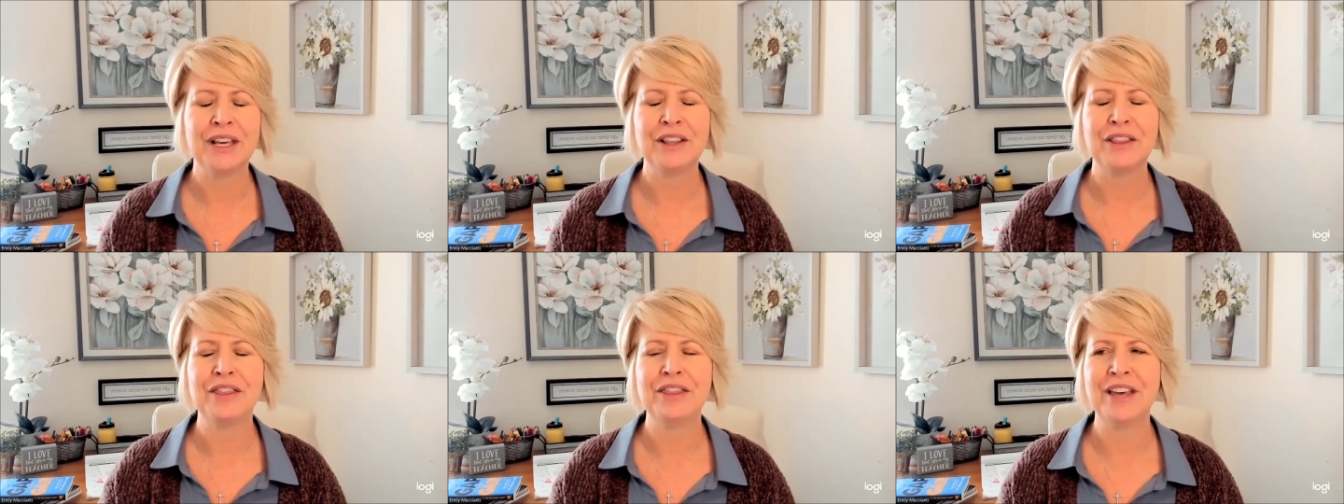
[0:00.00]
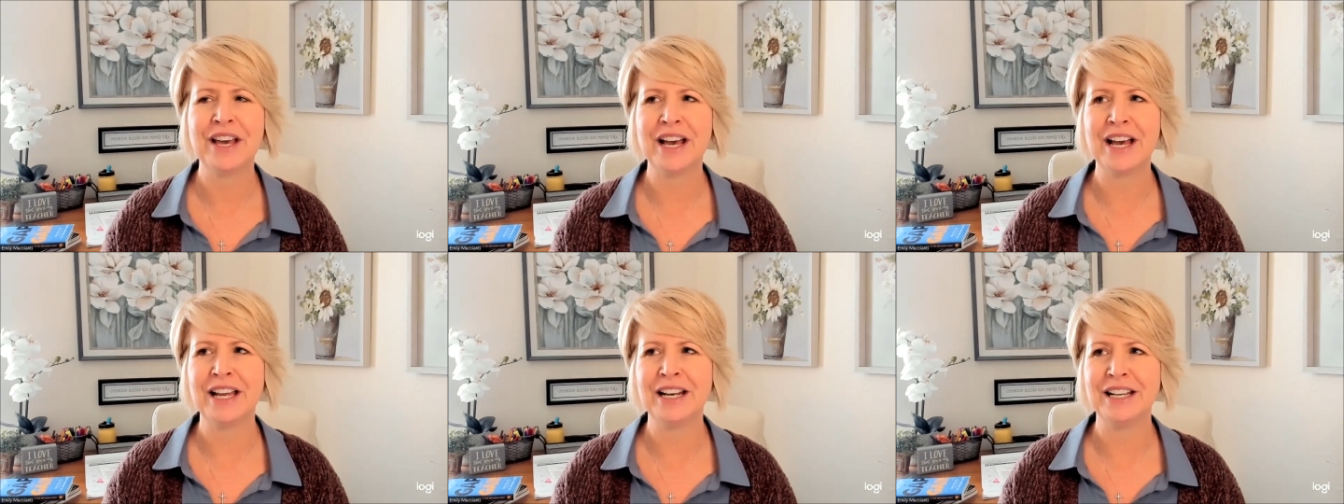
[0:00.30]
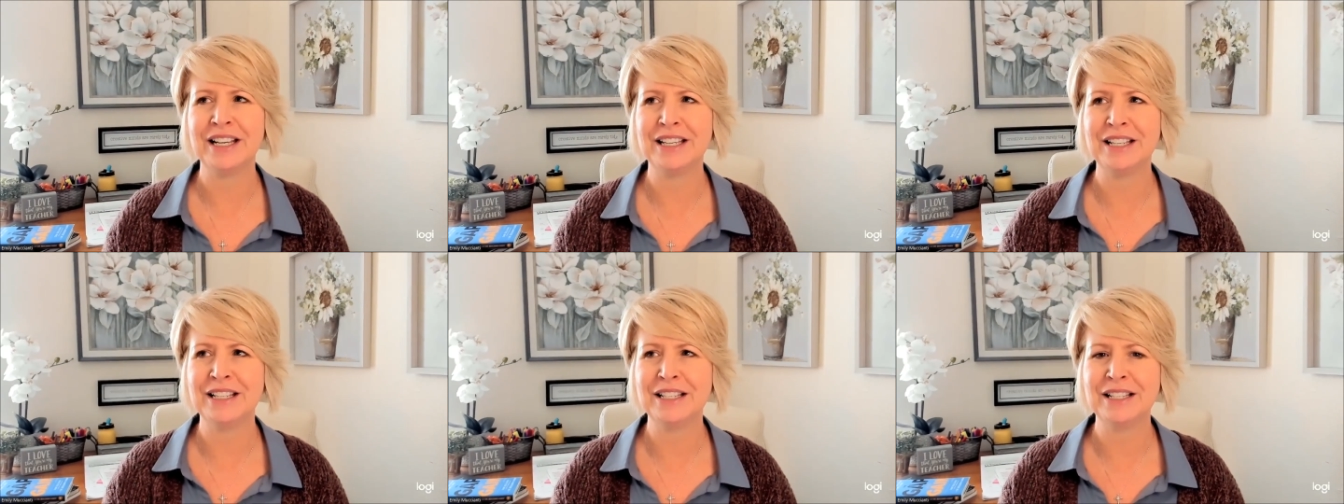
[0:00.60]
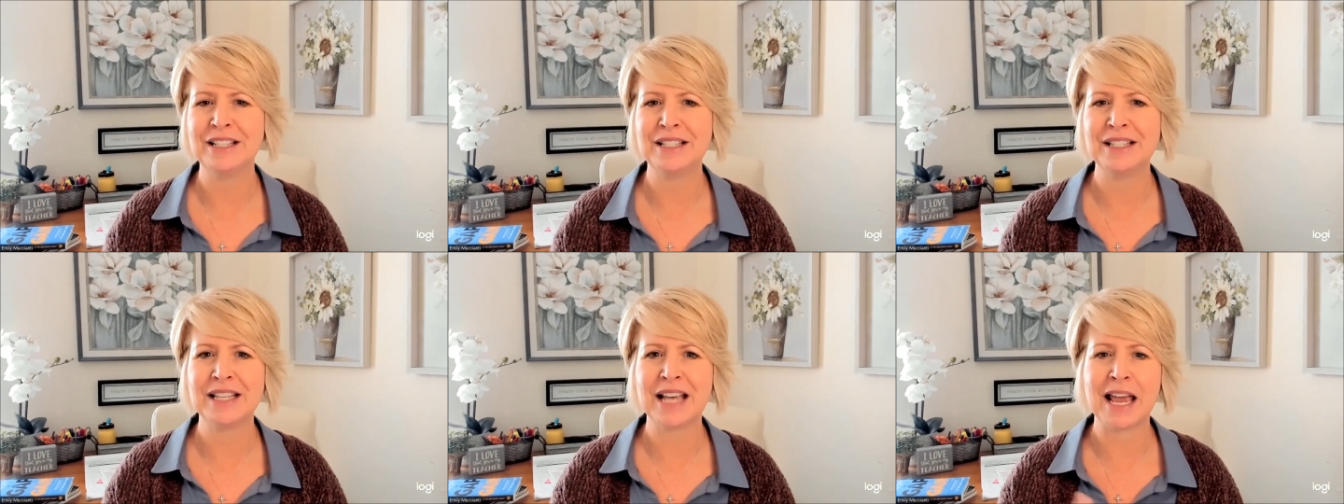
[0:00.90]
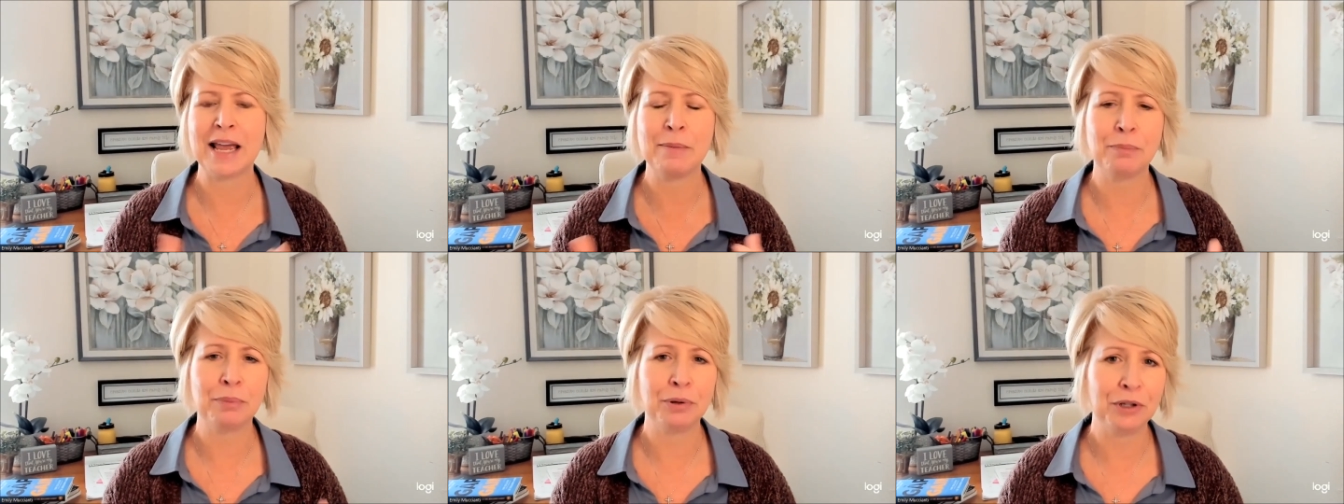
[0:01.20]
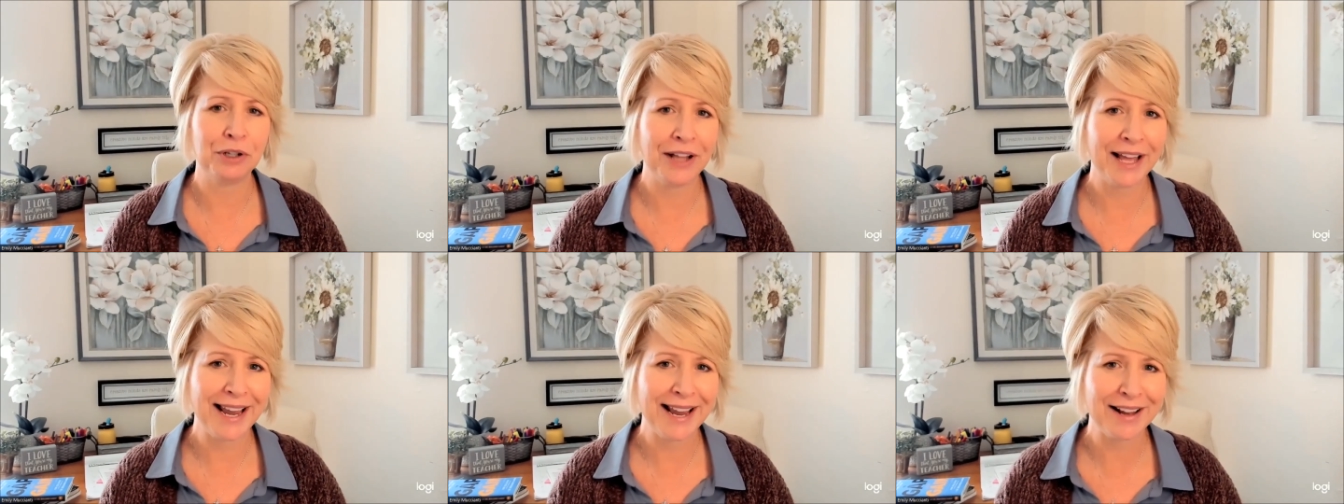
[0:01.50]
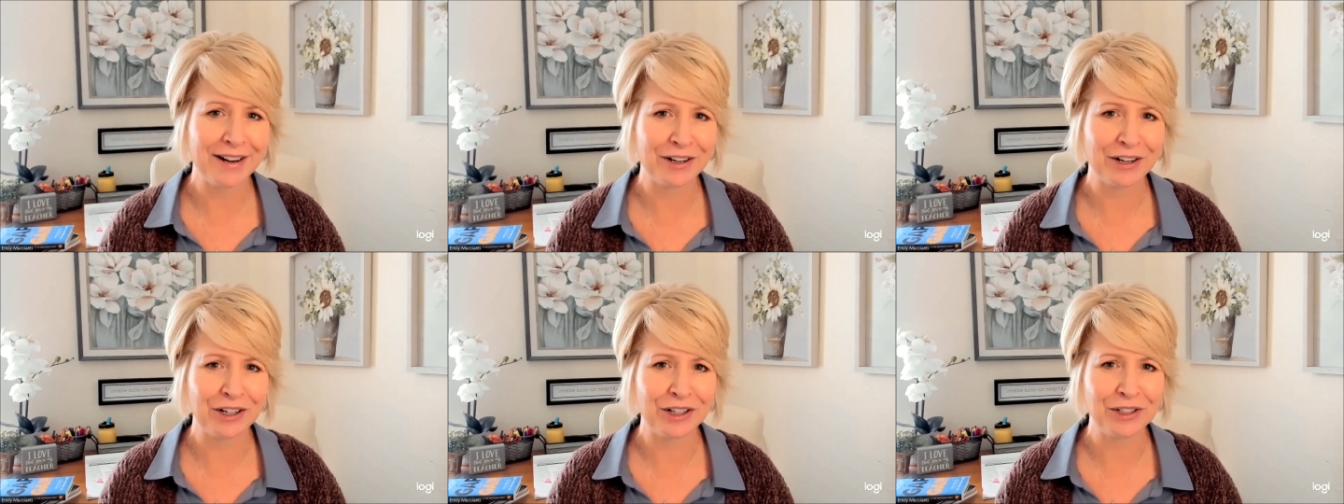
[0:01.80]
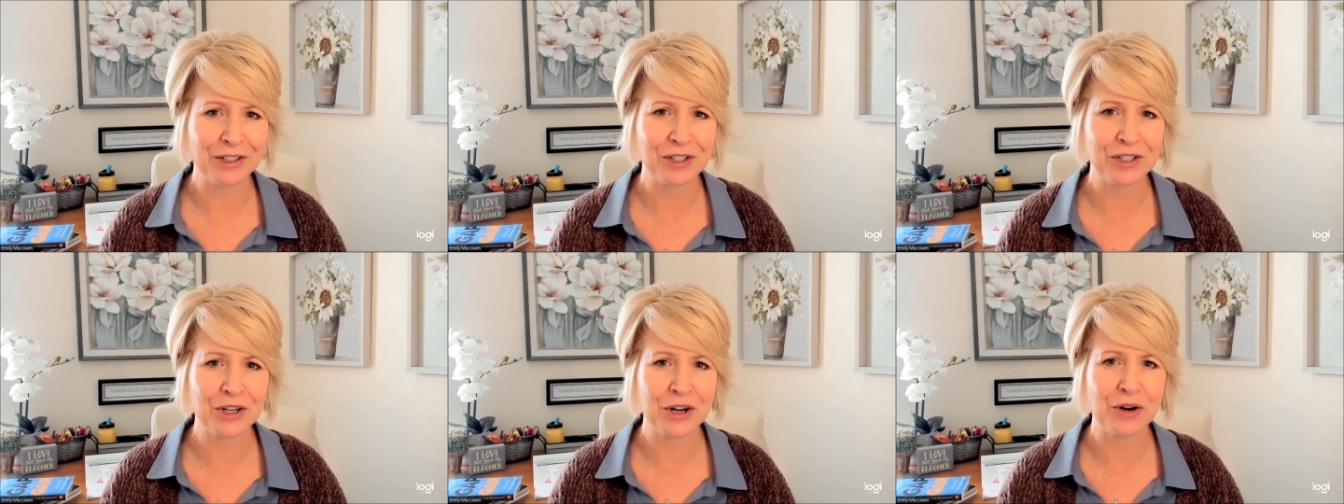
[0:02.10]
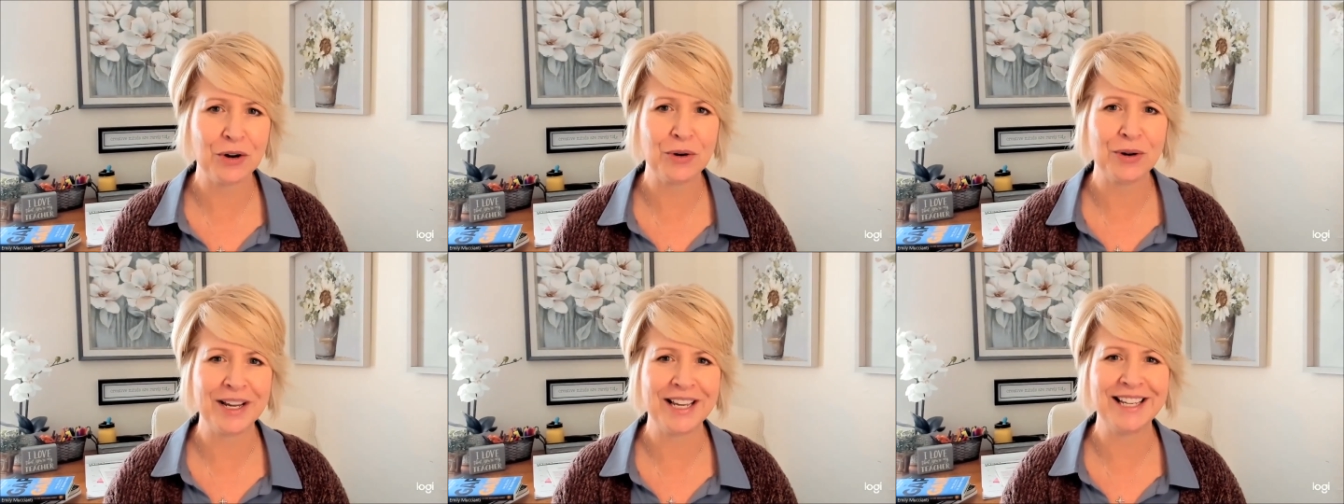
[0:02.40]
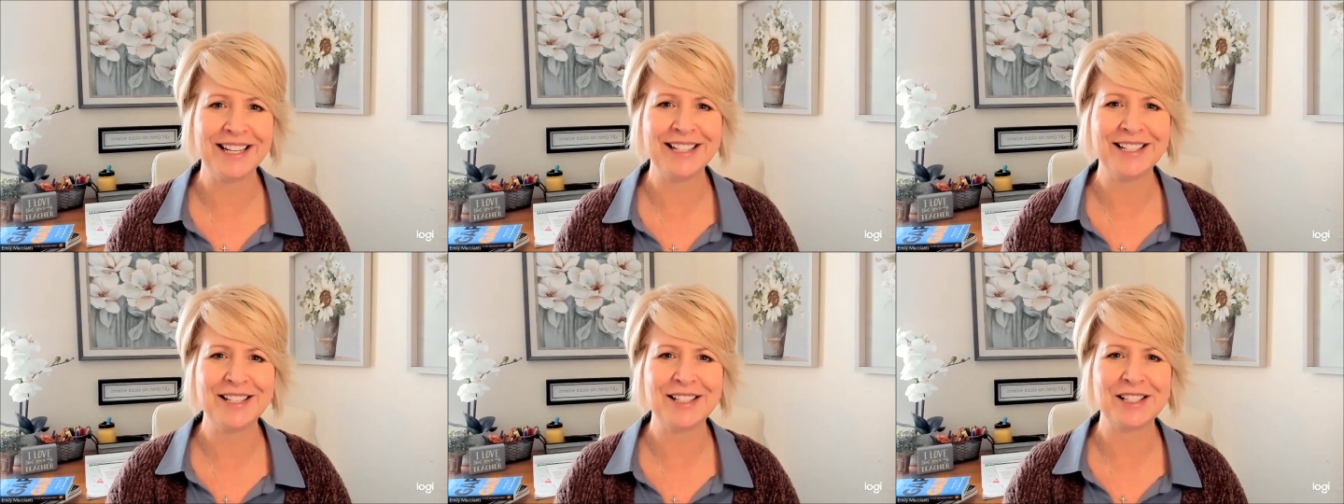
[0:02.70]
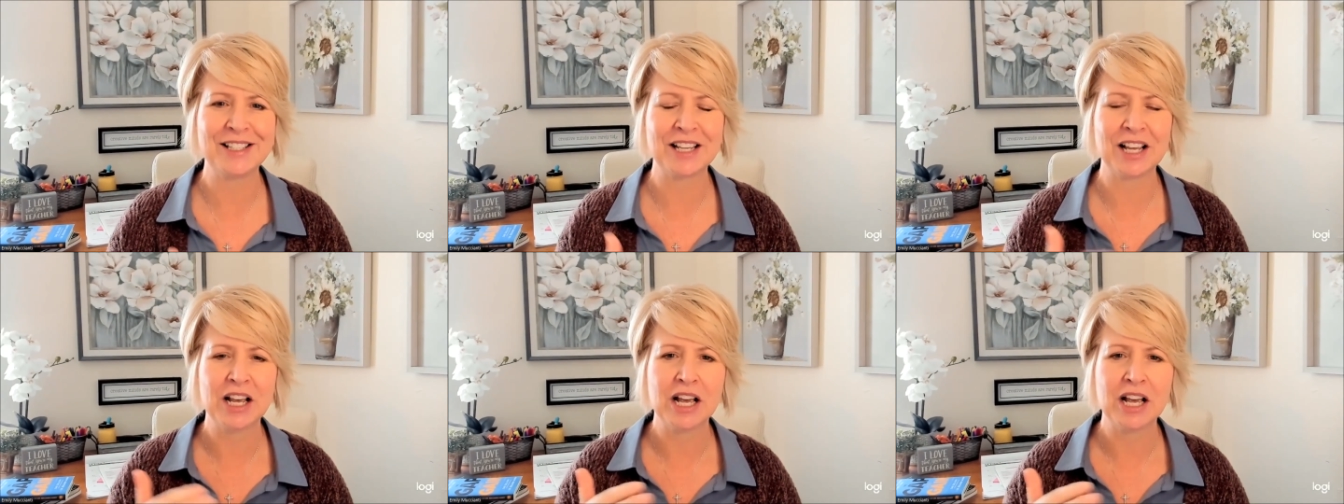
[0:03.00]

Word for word: that is a planner. So it is,